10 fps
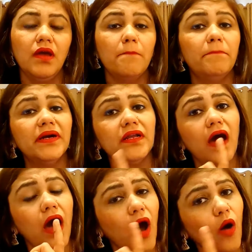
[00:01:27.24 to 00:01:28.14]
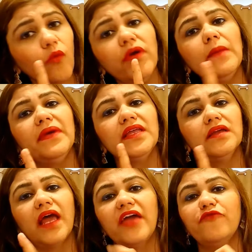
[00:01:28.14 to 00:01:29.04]
But how will be
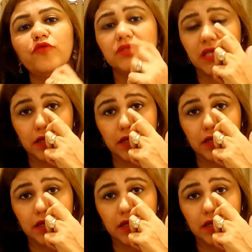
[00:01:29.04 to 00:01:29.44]
the life force